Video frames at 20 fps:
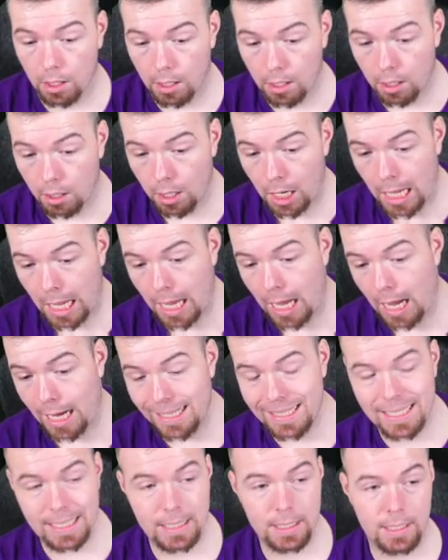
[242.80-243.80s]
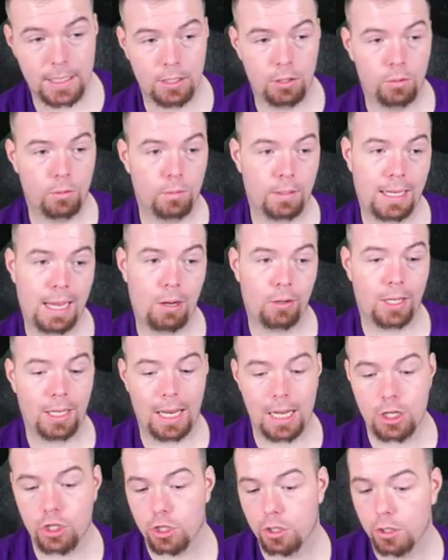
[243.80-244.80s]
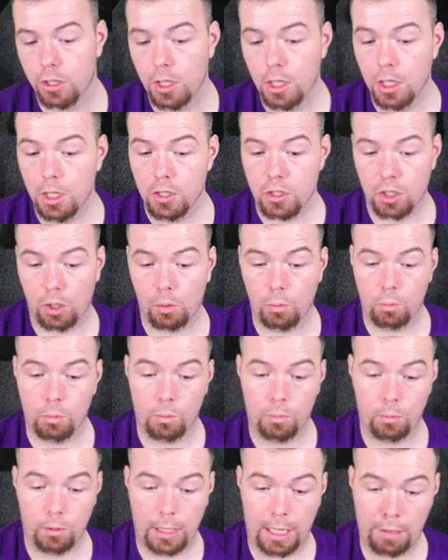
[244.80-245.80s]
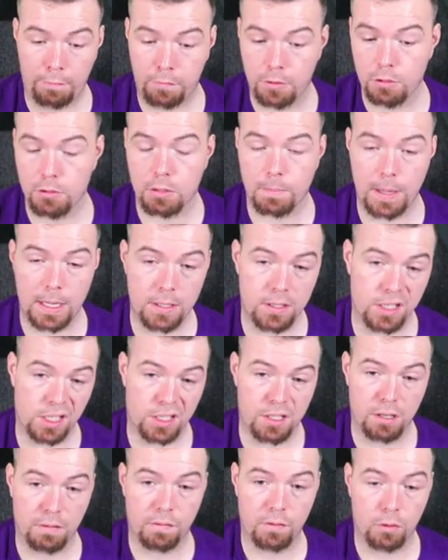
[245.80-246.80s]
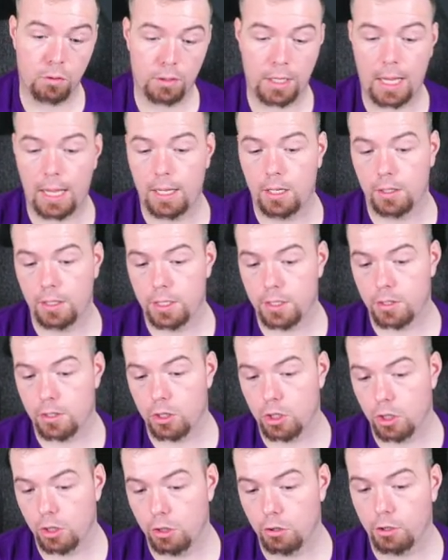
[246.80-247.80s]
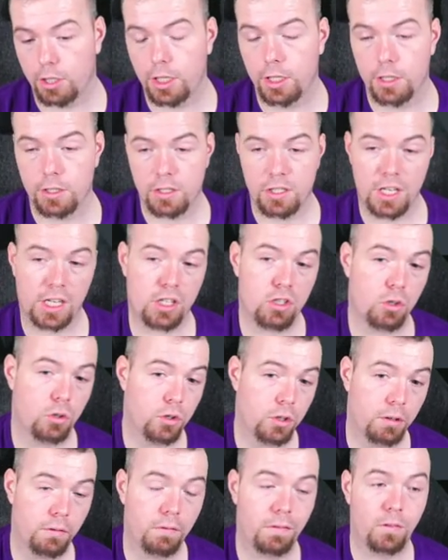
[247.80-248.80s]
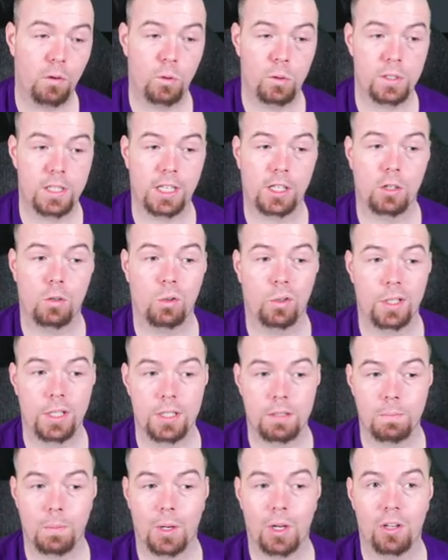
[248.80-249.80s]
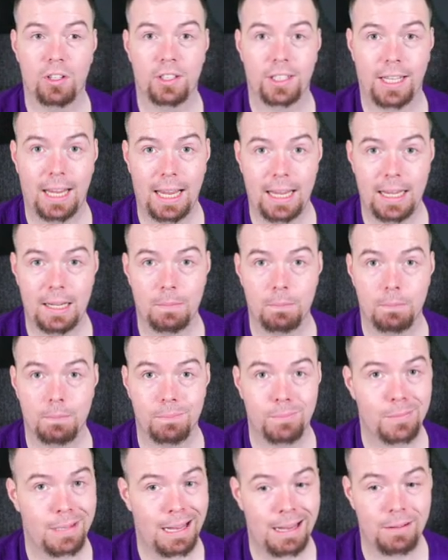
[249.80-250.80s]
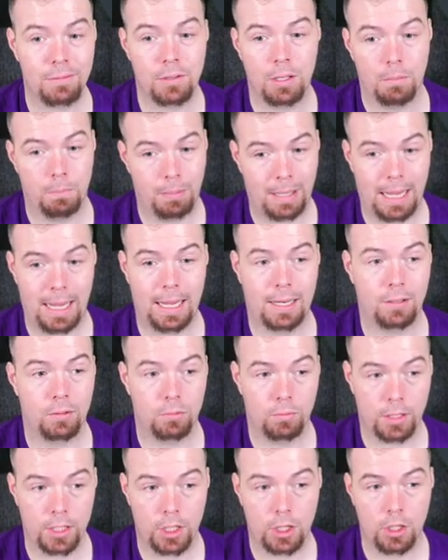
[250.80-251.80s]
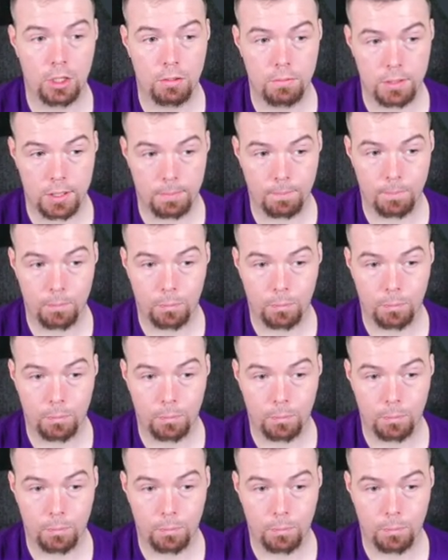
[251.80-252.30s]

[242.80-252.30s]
Uh, I did a little calculation. So if you spend sixty-four K on this, you're looking at six hundred forty coins per game down the pan when you use him.